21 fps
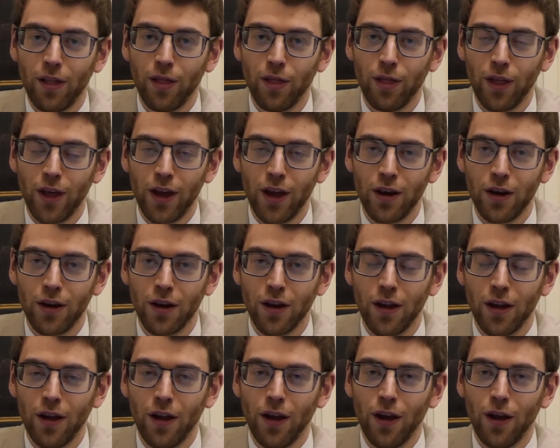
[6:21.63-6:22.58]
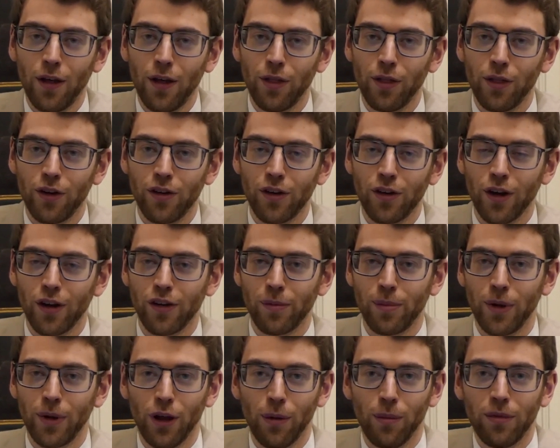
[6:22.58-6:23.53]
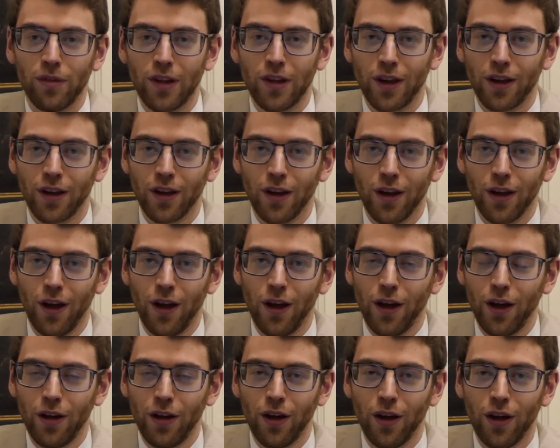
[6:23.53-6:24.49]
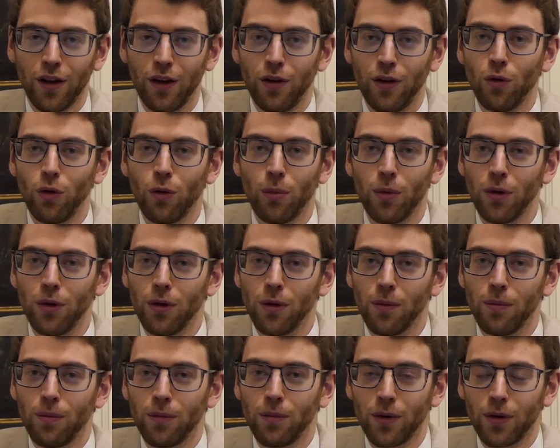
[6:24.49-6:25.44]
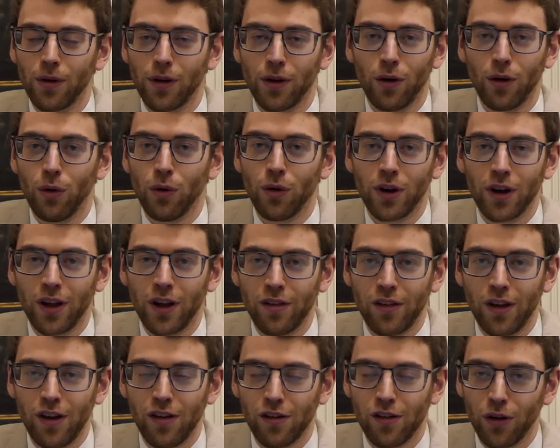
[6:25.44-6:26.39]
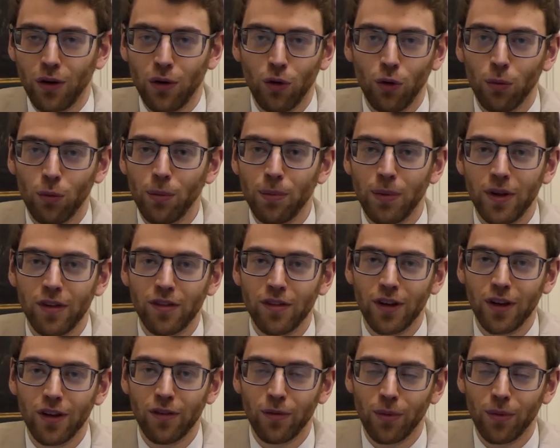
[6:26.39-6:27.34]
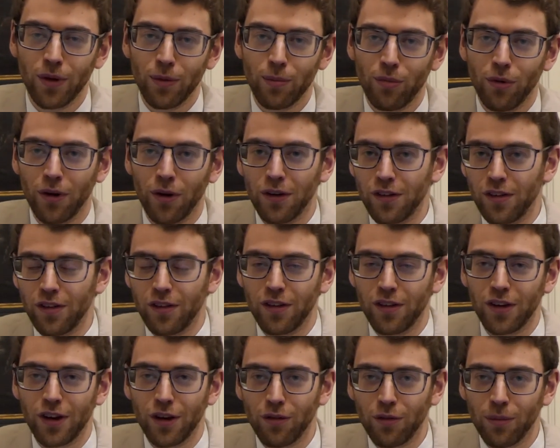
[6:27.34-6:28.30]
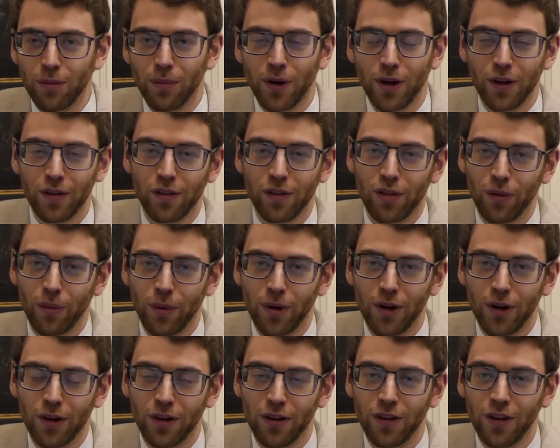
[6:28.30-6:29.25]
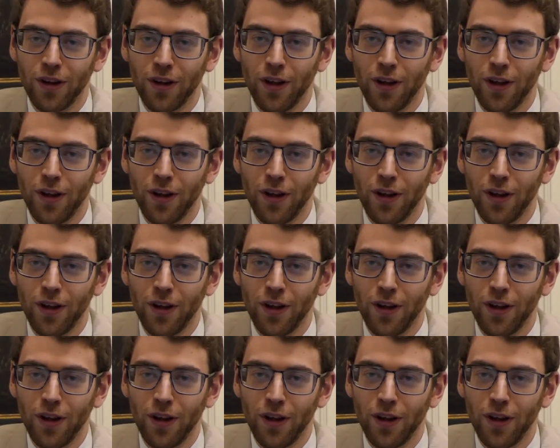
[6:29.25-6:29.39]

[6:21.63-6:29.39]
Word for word: then the church becomes like a normal organization, a normal business with branches in different parts of the world